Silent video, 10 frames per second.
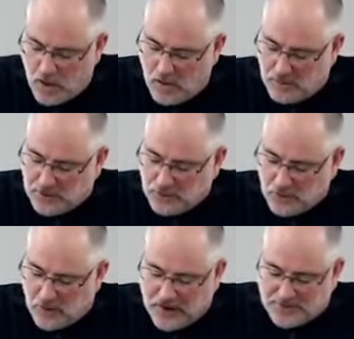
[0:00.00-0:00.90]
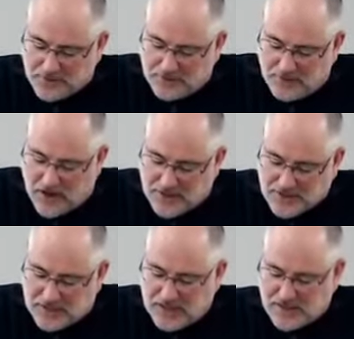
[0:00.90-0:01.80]
But he took Cranmer's
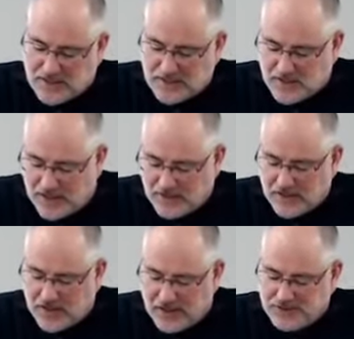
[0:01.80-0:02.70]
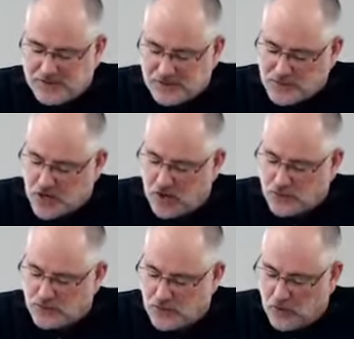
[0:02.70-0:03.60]
advice, and he said, take the case to the
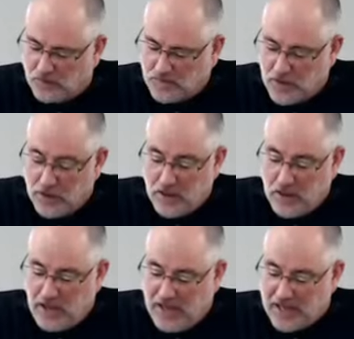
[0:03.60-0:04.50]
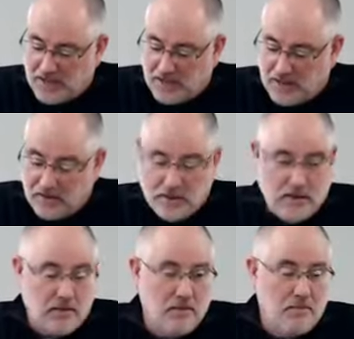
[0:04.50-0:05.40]
scholars of Europe. And
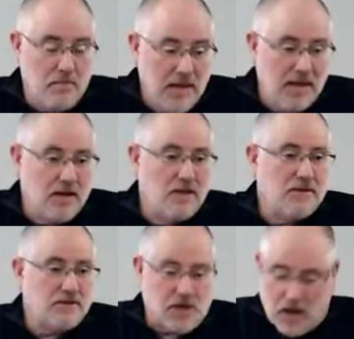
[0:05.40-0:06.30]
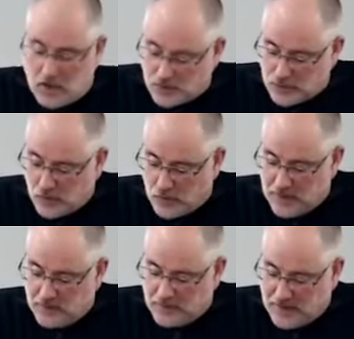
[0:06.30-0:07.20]
many of the scholars
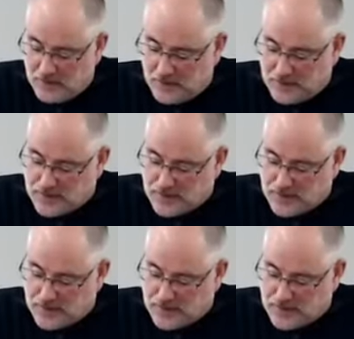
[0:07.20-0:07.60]
agreed with Henry.